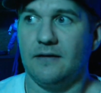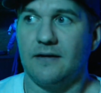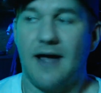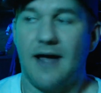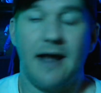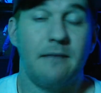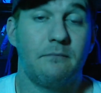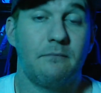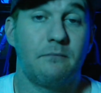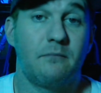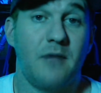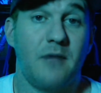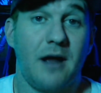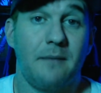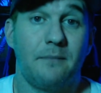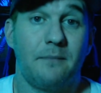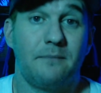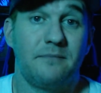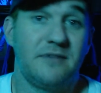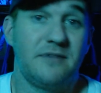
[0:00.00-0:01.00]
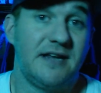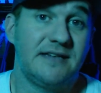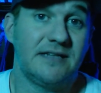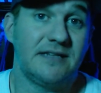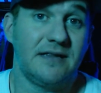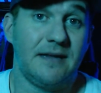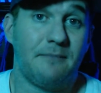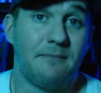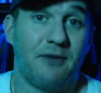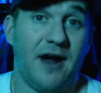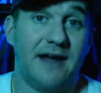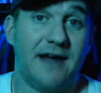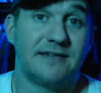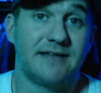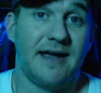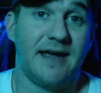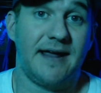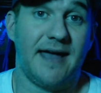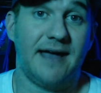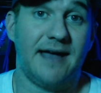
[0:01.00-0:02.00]
Got it decently
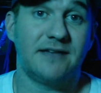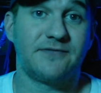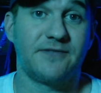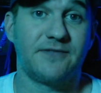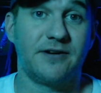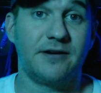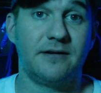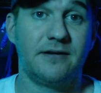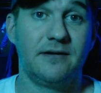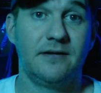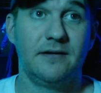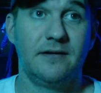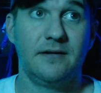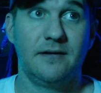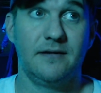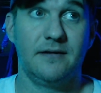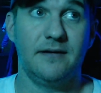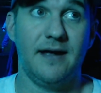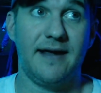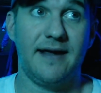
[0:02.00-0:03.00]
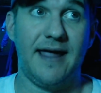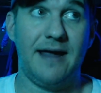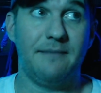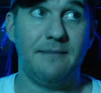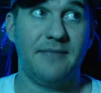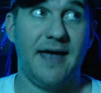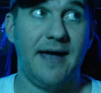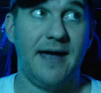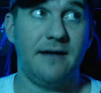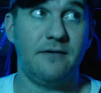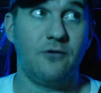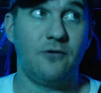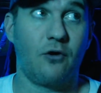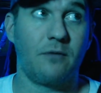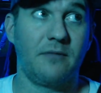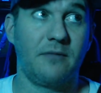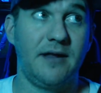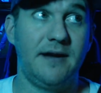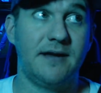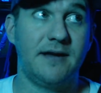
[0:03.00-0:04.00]
priced, I guess, for a game that
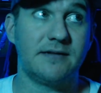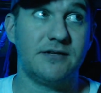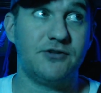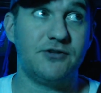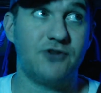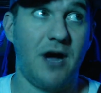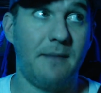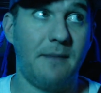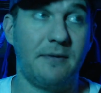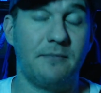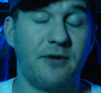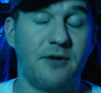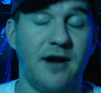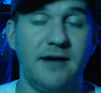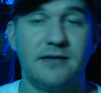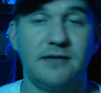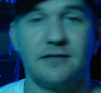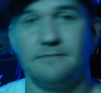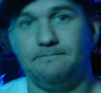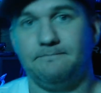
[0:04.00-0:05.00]
normally doesn't drop in price.